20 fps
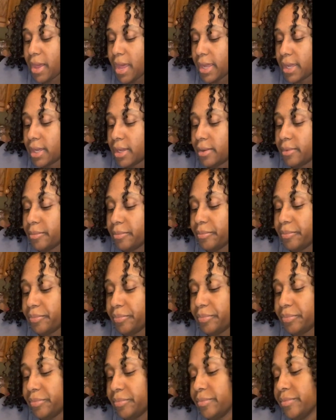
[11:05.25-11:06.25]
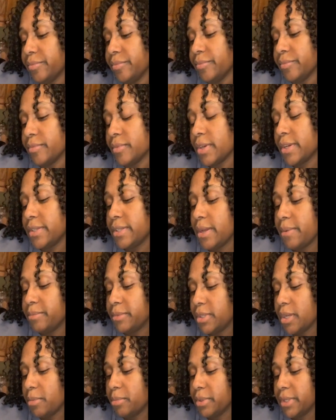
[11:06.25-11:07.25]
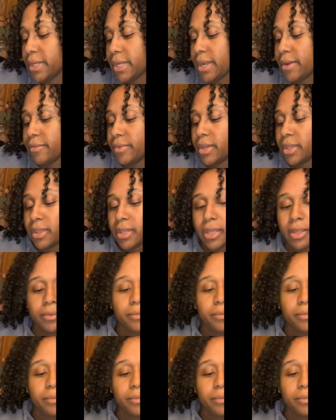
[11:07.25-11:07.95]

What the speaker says: packet because I'm doubling everything.